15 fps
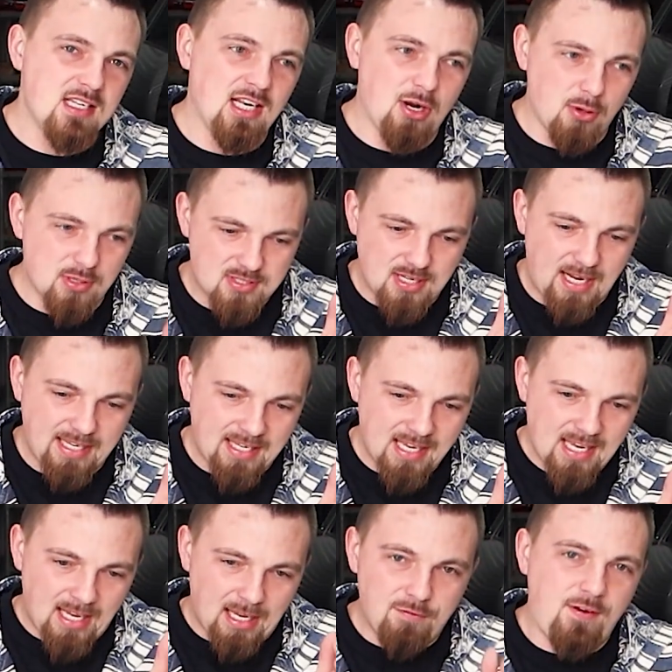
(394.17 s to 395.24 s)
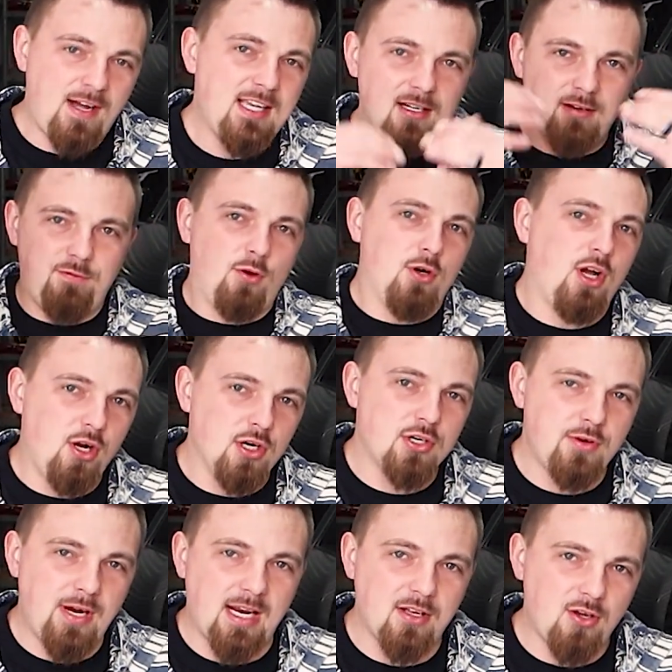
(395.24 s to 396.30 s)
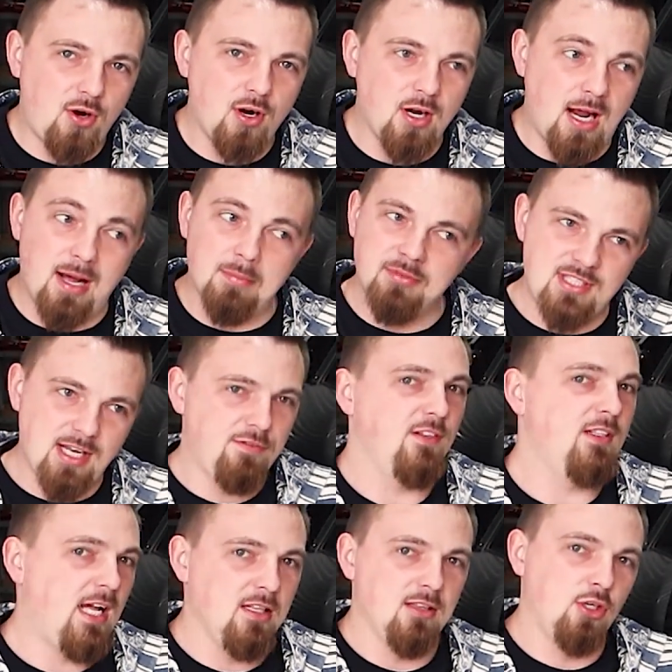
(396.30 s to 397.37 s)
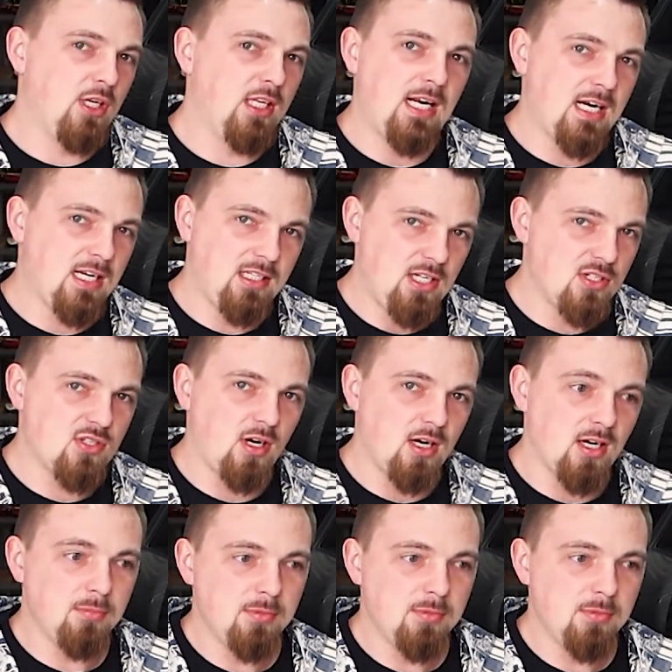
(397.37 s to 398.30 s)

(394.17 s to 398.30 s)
You know, it's like, if I can afford a 100 grand car, I'm definitely not looking at a Nissan.